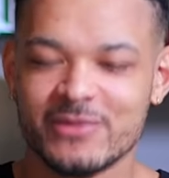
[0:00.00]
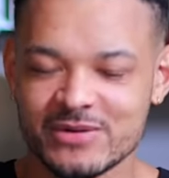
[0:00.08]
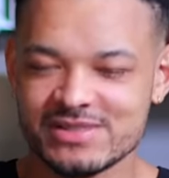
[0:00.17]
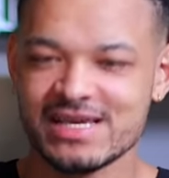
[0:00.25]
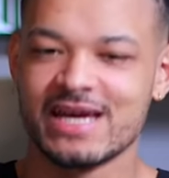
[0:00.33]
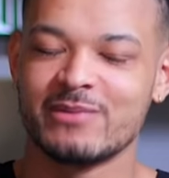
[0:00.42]
we were
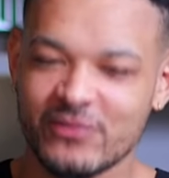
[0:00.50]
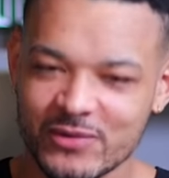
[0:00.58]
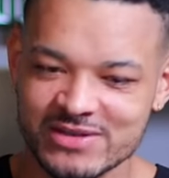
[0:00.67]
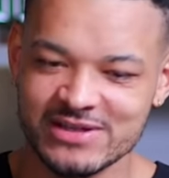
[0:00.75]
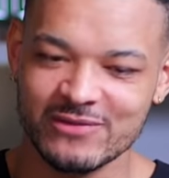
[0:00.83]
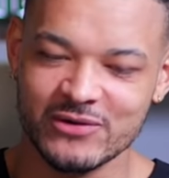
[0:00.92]
saying before
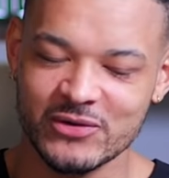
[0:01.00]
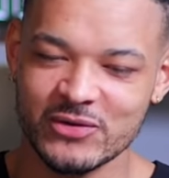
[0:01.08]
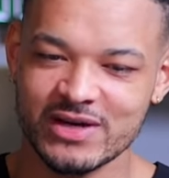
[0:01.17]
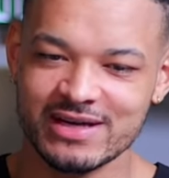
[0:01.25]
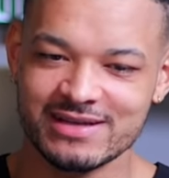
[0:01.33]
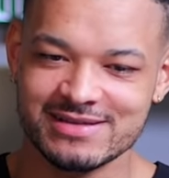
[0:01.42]
we started
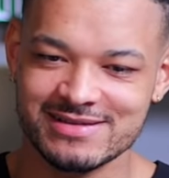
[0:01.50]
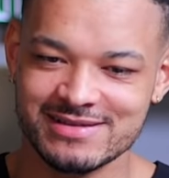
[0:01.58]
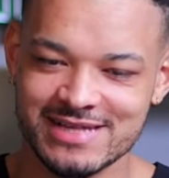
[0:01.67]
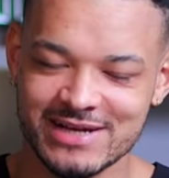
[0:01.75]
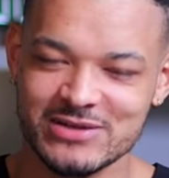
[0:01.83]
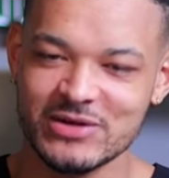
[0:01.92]
recording,
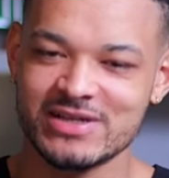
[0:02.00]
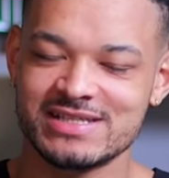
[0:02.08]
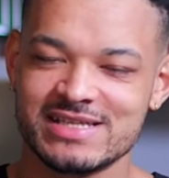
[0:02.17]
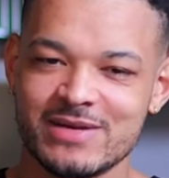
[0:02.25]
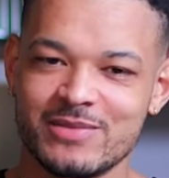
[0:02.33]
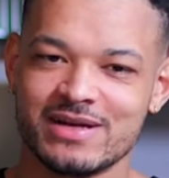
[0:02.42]
TikTok is
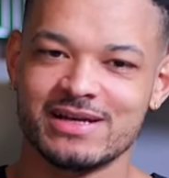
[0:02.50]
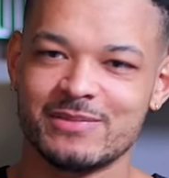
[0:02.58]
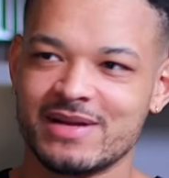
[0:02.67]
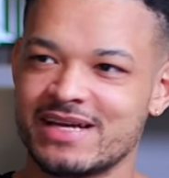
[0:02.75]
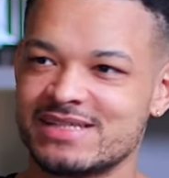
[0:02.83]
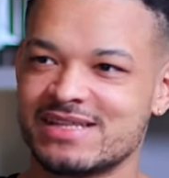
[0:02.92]
typically a
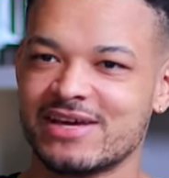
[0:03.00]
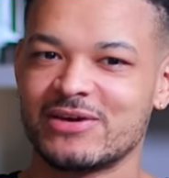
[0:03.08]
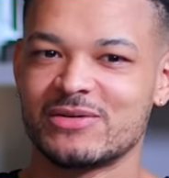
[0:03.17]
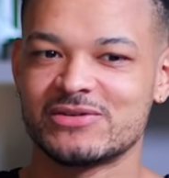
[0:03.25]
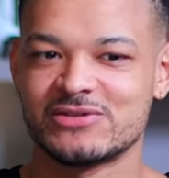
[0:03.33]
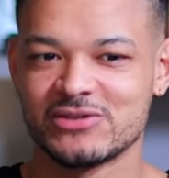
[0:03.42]
place that
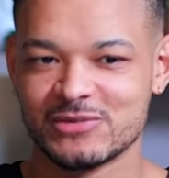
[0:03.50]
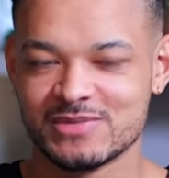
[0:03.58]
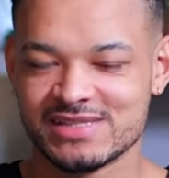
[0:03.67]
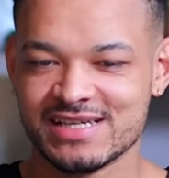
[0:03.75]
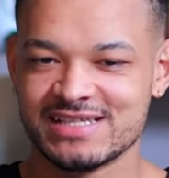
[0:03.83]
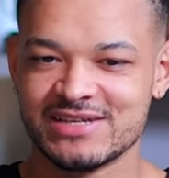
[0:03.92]
you assume
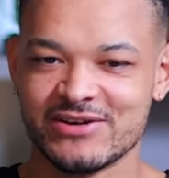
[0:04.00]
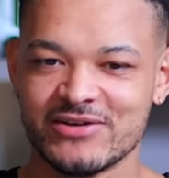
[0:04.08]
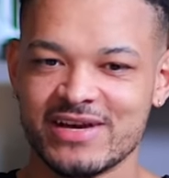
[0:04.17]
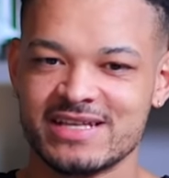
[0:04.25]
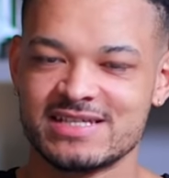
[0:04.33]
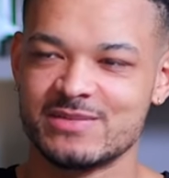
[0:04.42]
16 year
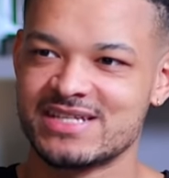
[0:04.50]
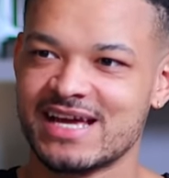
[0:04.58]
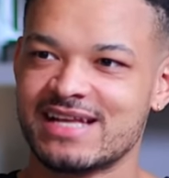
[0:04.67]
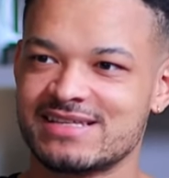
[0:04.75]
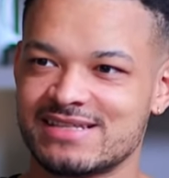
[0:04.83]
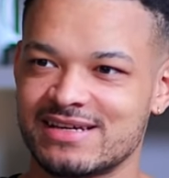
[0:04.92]
old kids to be
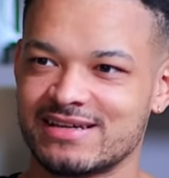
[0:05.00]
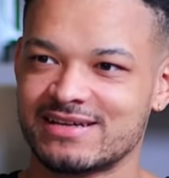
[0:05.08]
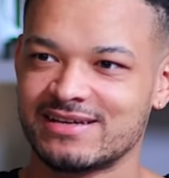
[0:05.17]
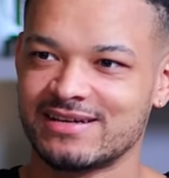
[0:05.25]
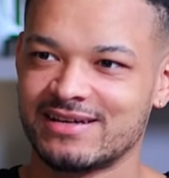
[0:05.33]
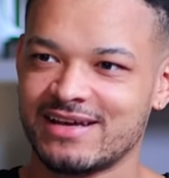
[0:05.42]
dancing.
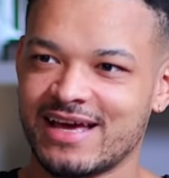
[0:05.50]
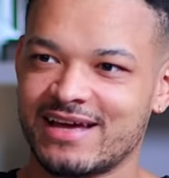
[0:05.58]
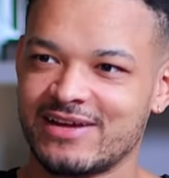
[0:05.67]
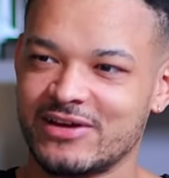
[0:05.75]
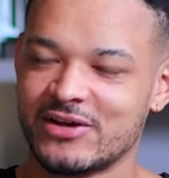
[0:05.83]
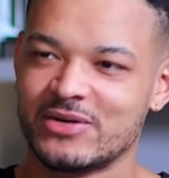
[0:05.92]

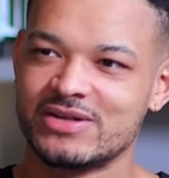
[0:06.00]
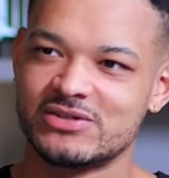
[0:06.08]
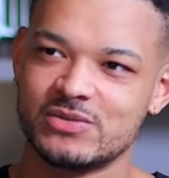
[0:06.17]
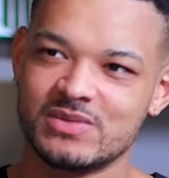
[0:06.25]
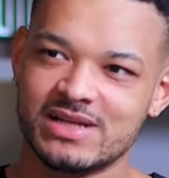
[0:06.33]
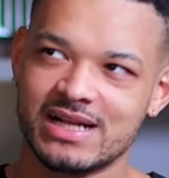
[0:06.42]
You don't
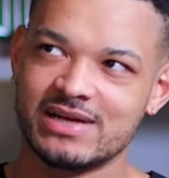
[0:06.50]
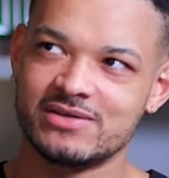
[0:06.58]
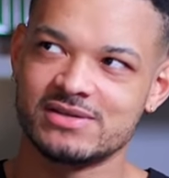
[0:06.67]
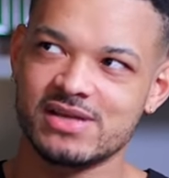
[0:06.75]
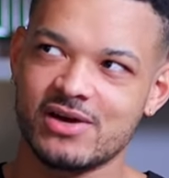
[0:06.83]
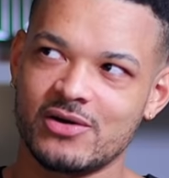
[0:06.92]
assume
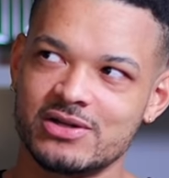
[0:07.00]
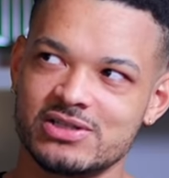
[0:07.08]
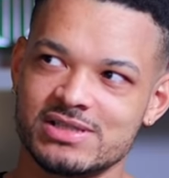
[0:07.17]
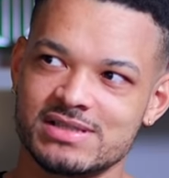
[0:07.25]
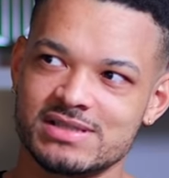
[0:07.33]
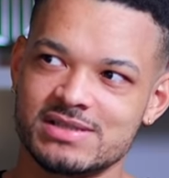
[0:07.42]
clinical
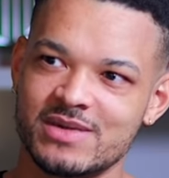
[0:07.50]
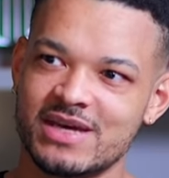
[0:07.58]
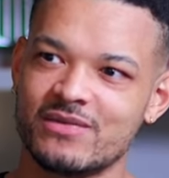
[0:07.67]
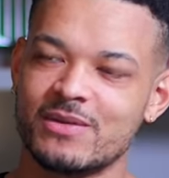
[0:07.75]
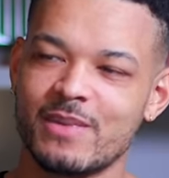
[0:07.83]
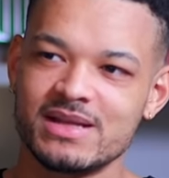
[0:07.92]
psychologists to be
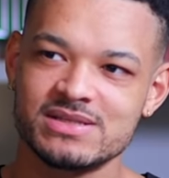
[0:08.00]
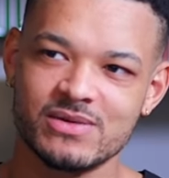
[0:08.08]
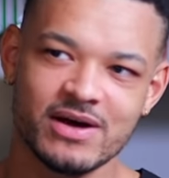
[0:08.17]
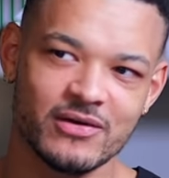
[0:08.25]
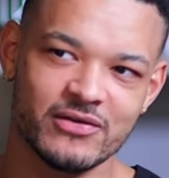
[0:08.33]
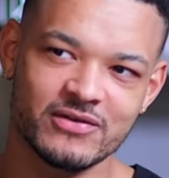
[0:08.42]
giving mental
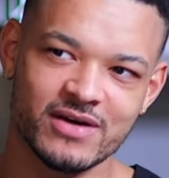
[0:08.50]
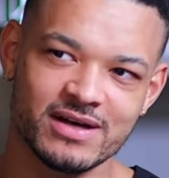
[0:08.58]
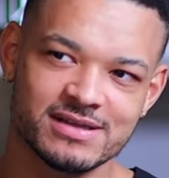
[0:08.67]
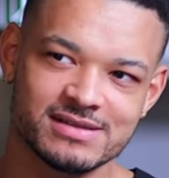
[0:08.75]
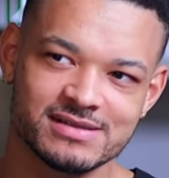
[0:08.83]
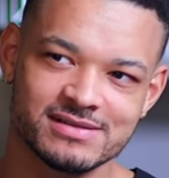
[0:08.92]
health
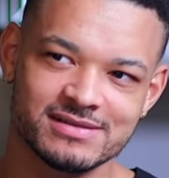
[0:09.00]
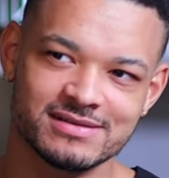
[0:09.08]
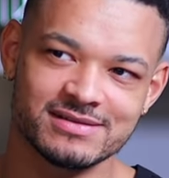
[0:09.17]
advice.